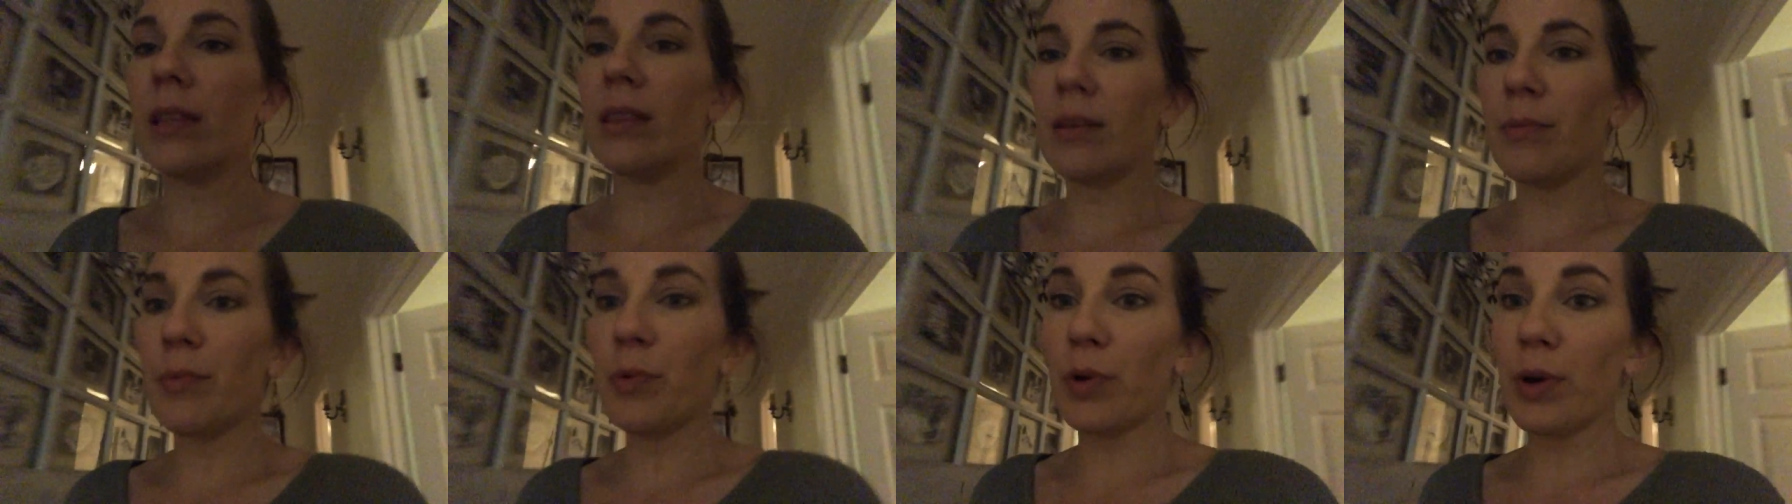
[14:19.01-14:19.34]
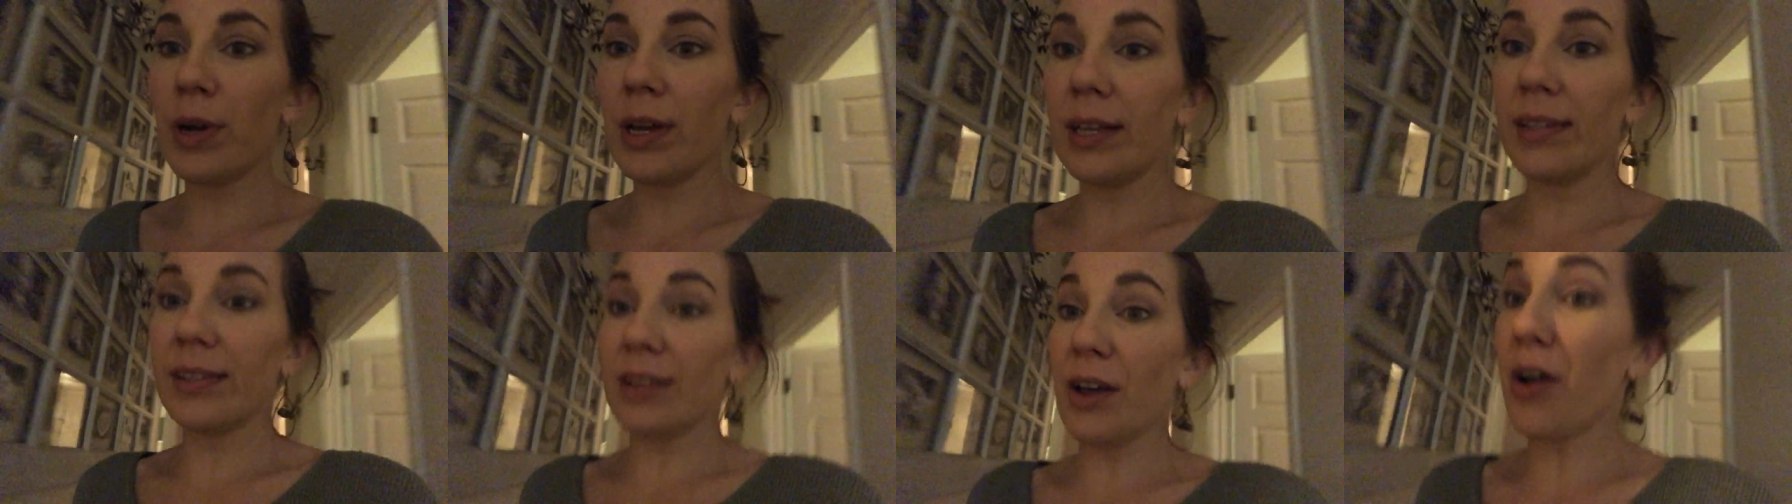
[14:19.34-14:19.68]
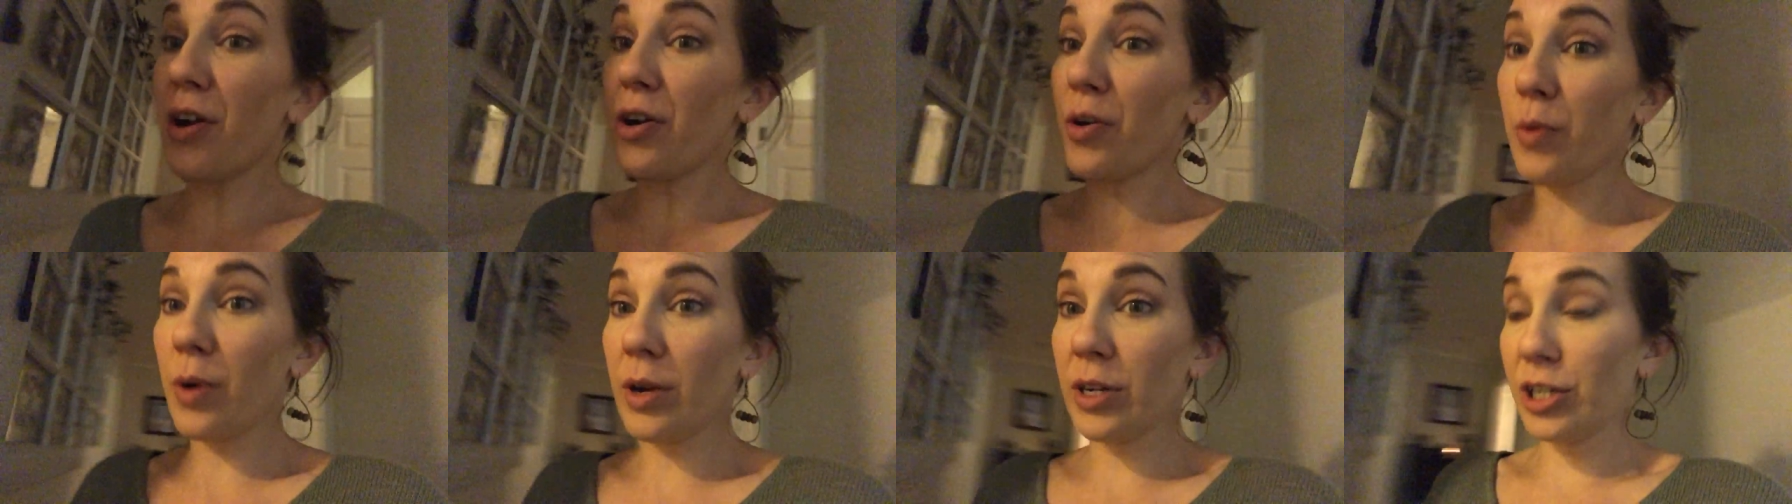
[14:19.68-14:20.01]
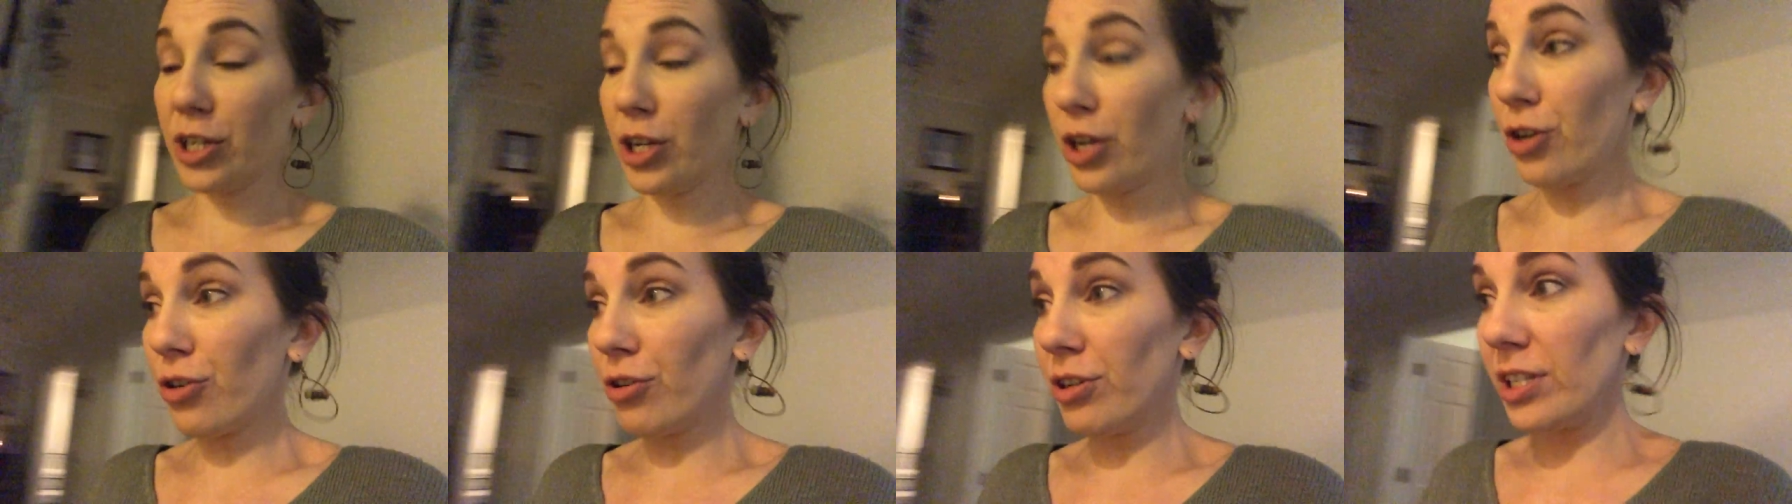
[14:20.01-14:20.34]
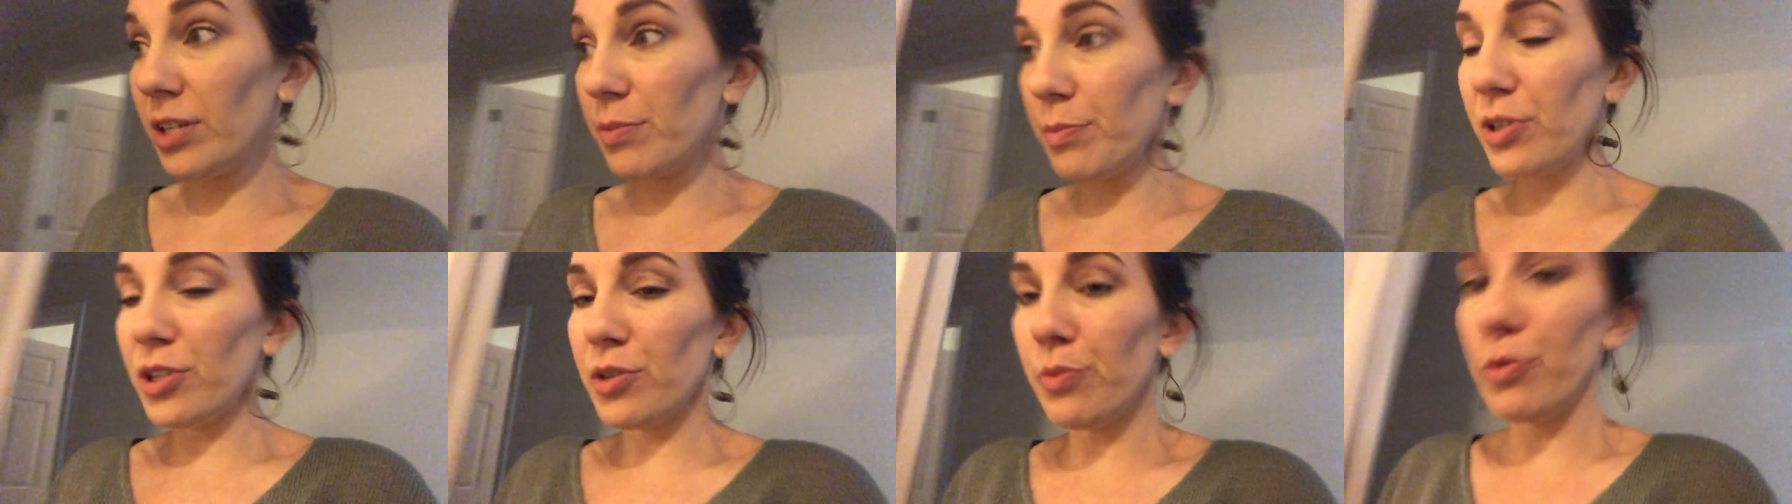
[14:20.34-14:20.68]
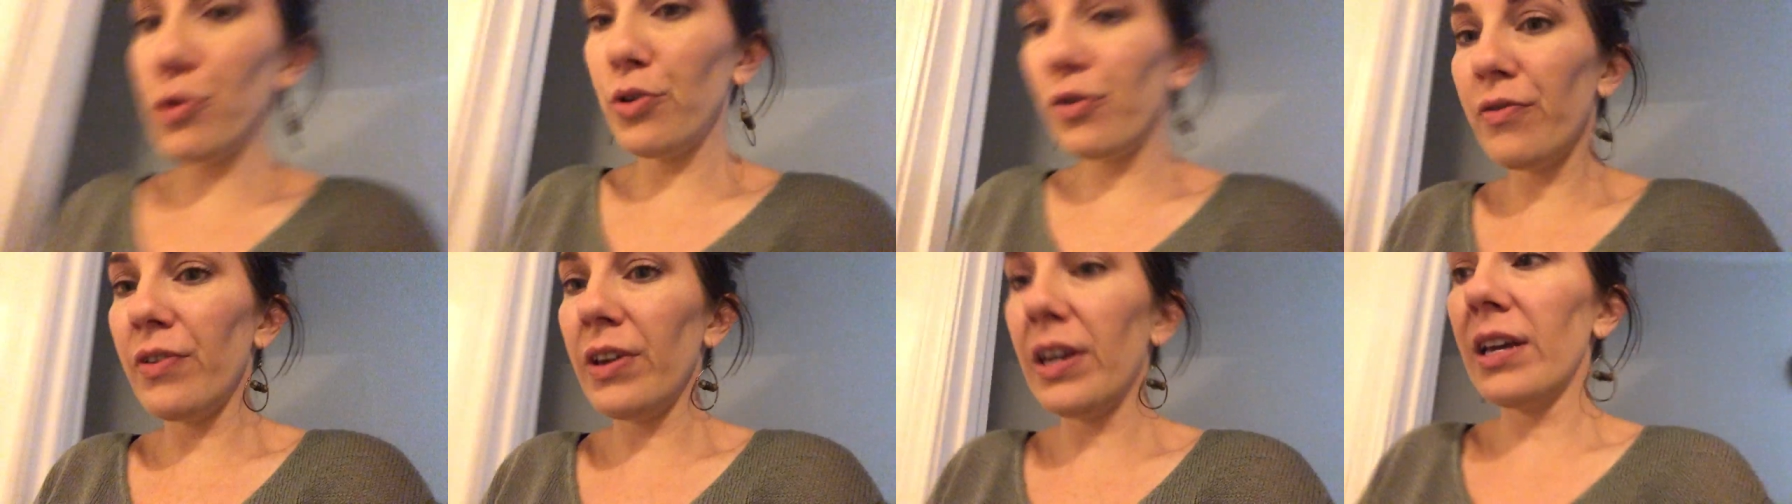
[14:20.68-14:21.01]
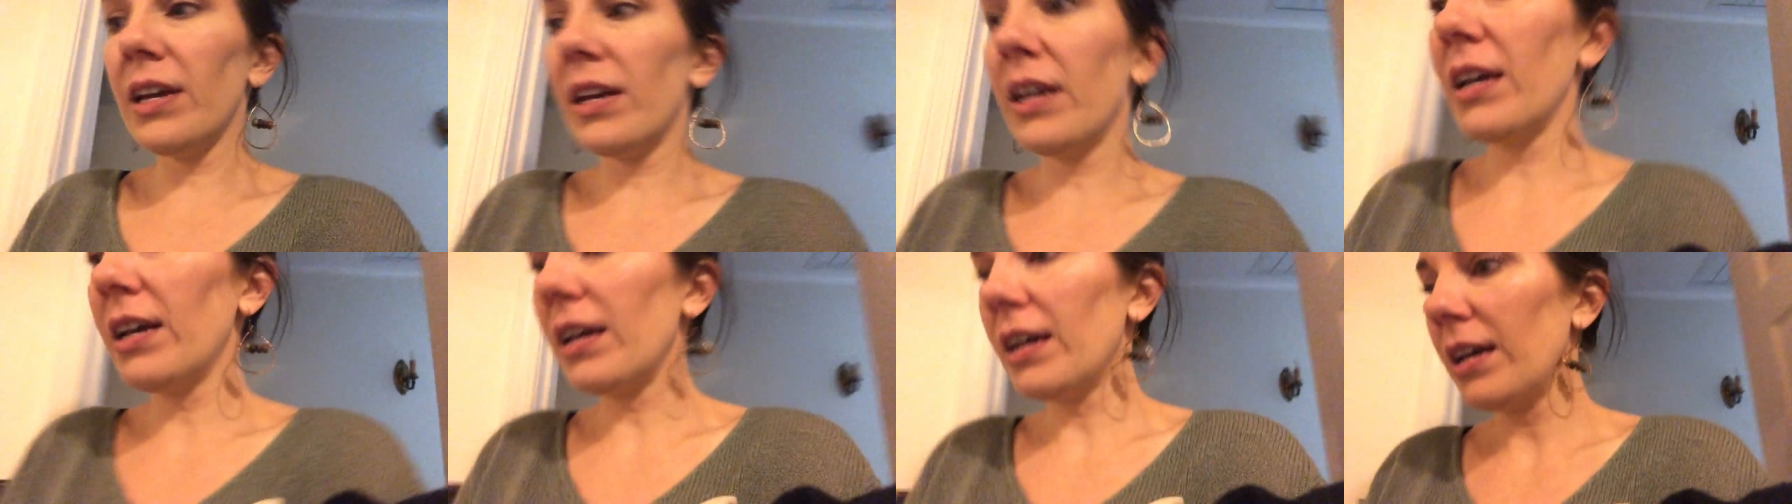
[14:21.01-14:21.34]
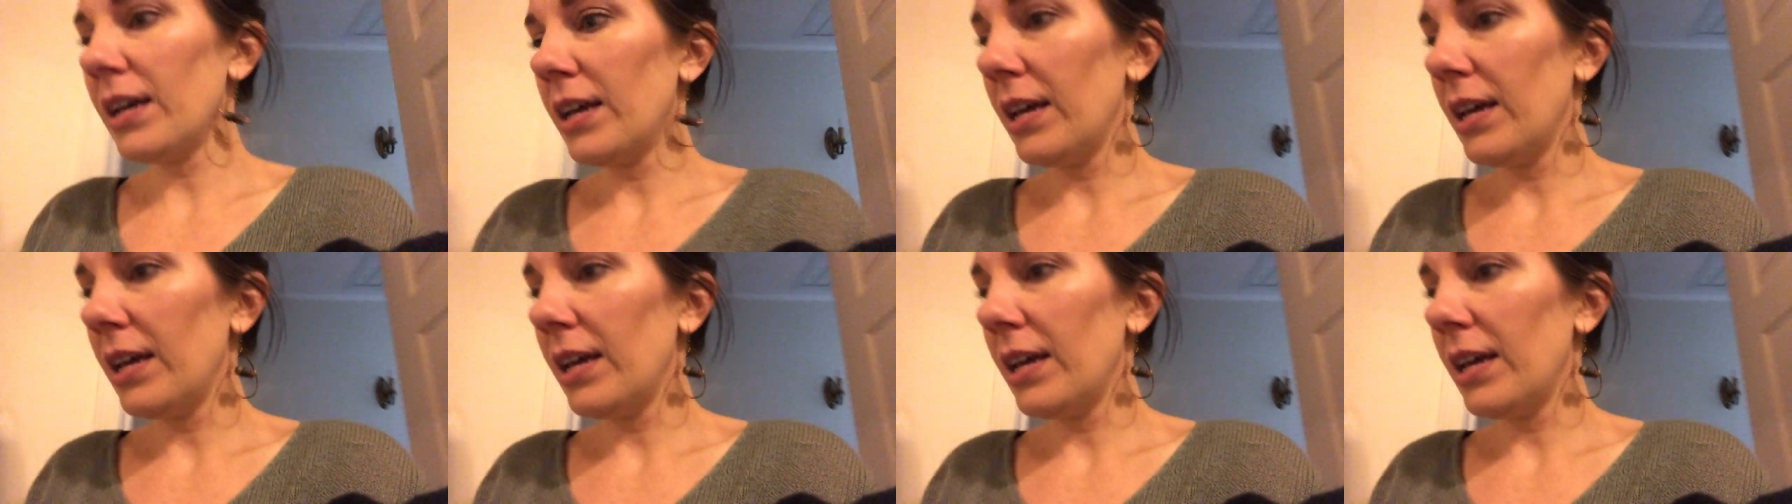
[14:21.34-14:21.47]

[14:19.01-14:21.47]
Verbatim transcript: The boys are watching a Christmas movie